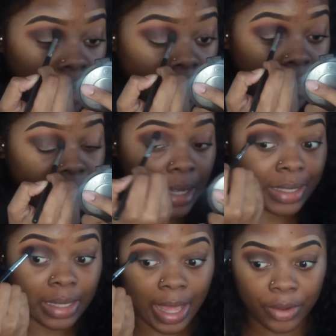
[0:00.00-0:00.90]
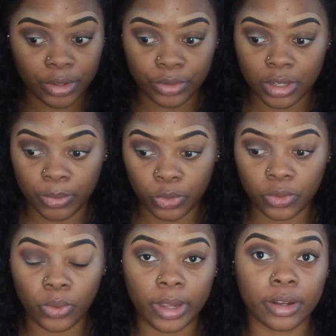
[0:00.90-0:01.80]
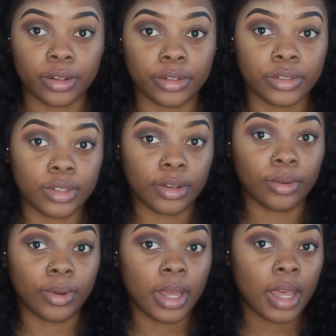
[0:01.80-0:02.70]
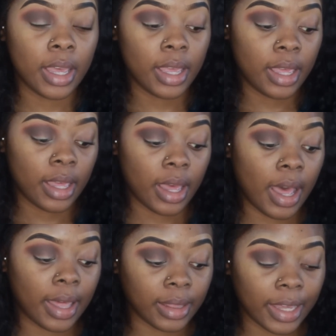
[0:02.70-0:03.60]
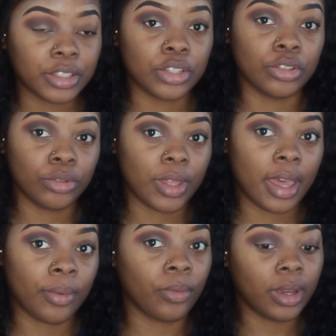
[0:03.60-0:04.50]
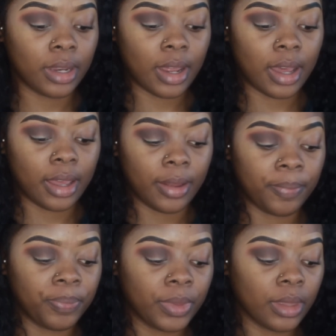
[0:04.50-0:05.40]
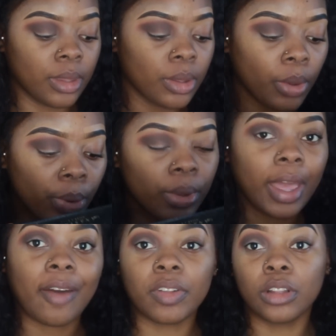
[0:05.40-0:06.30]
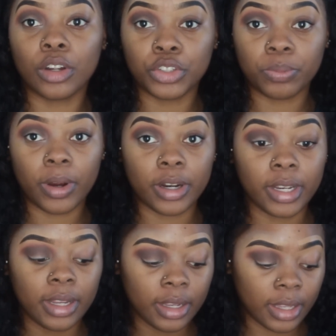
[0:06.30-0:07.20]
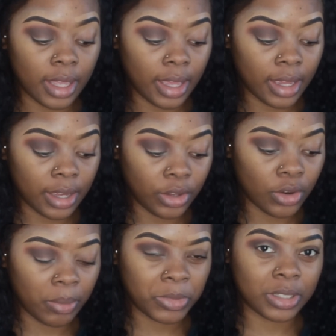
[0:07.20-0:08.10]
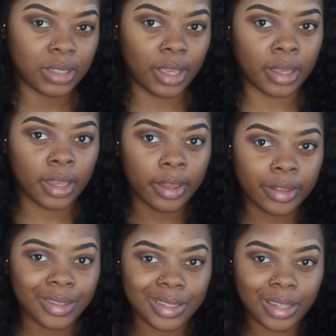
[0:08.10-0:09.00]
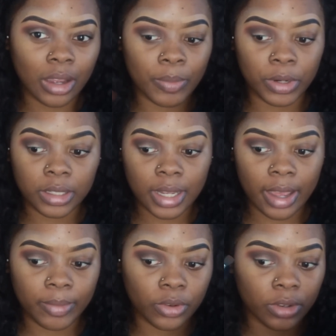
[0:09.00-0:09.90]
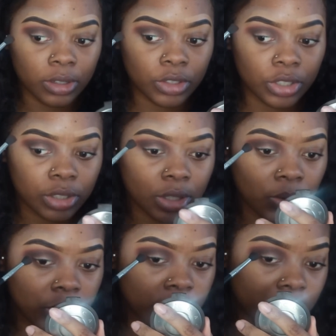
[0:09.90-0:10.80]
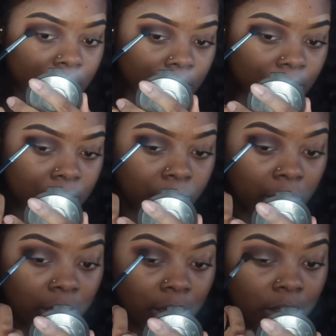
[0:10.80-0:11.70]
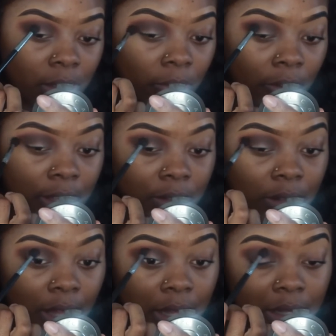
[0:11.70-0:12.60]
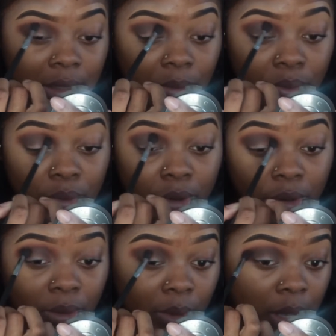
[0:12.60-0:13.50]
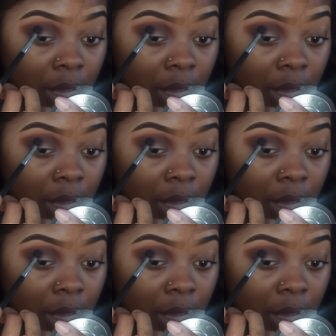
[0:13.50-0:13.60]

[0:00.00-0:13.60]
It does allow you to move quicker, so I like to do that when I have a larger party and I'm just like, it's like I'm on a time crunch, so it does make things go faster. That is a pro